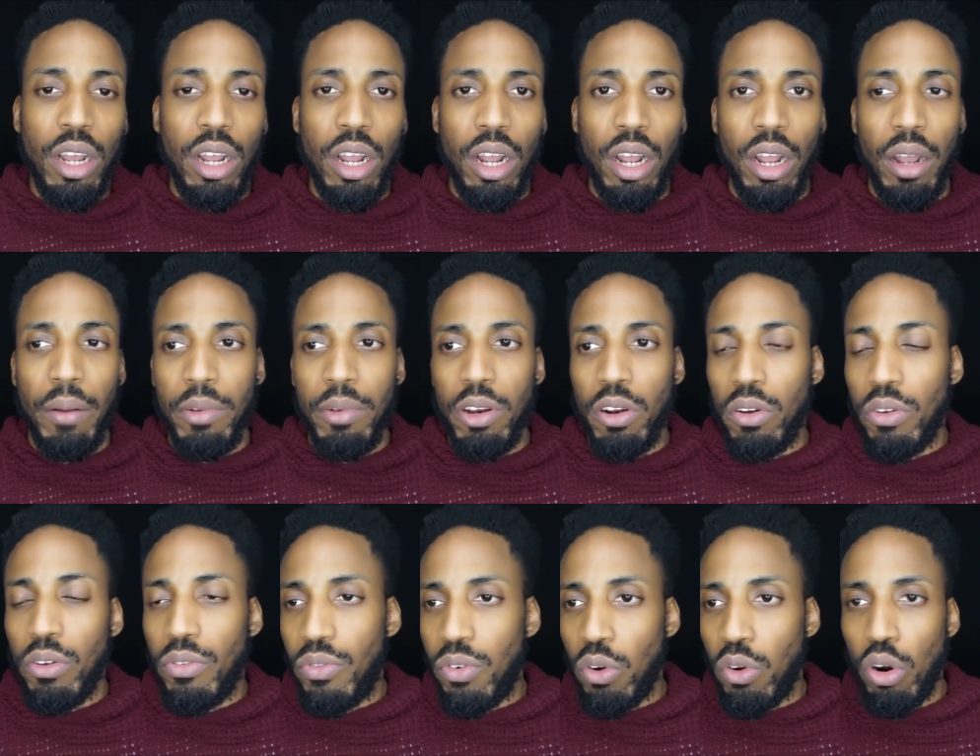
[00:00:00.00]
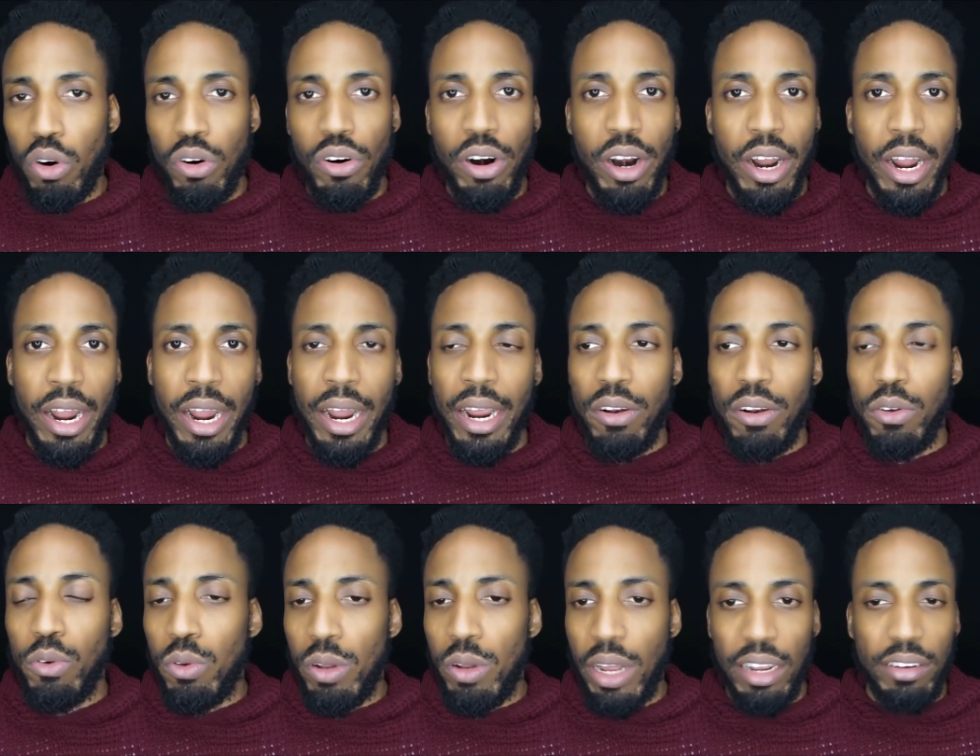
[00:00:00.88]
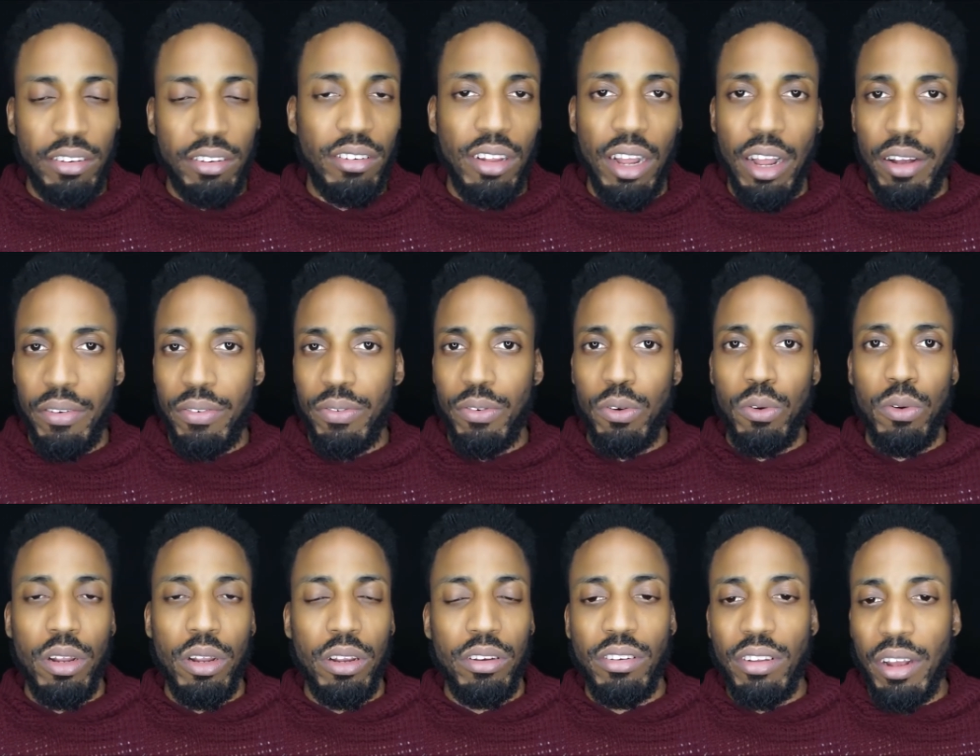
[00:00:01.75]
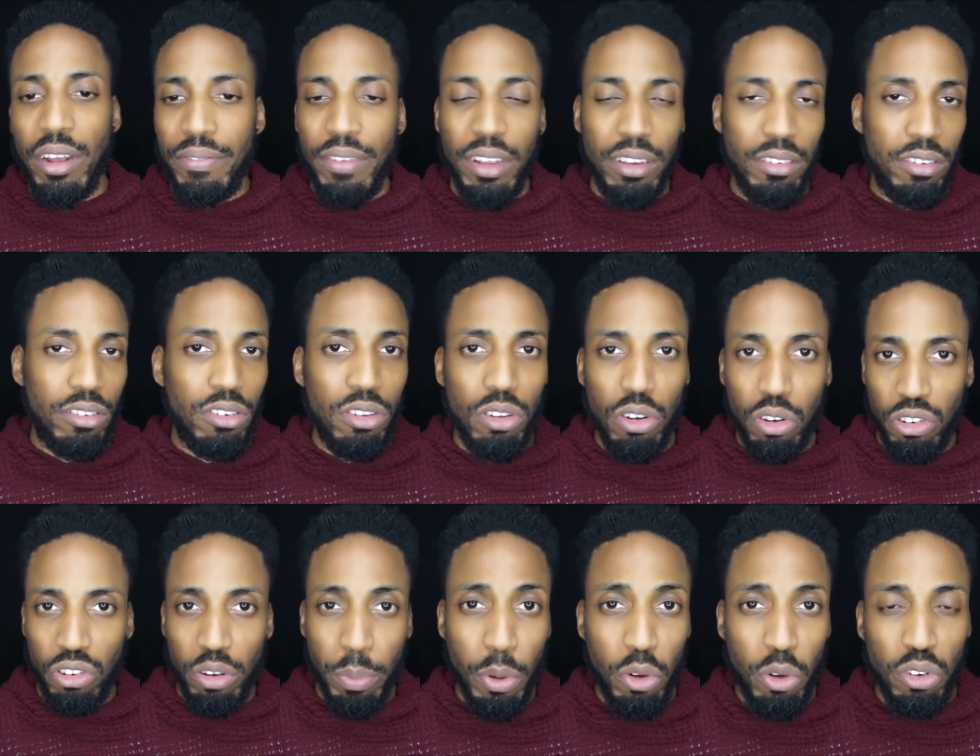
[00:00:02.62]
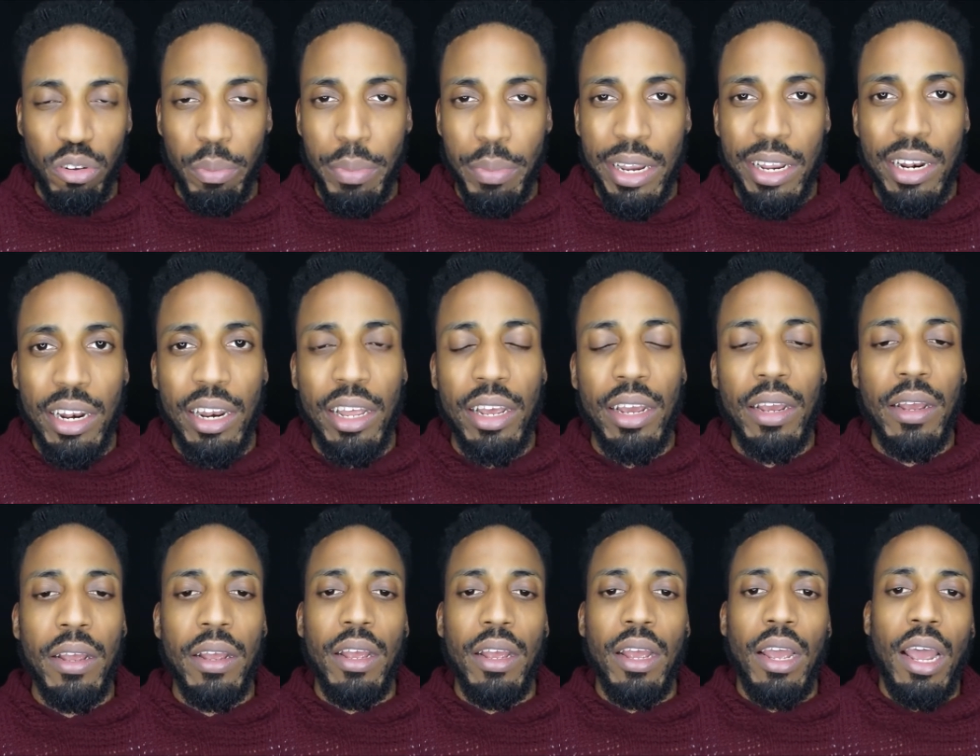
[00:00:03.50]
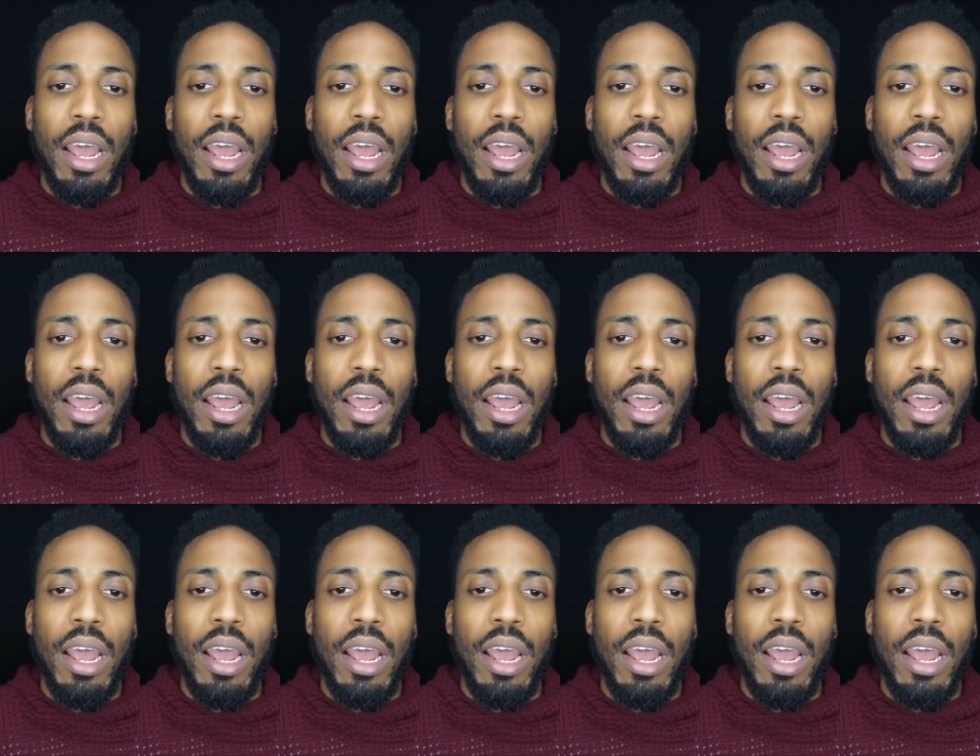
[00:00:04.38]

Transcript: um, you know, the fluoride, all that stuff, all the stuff that's not supposed to be in there.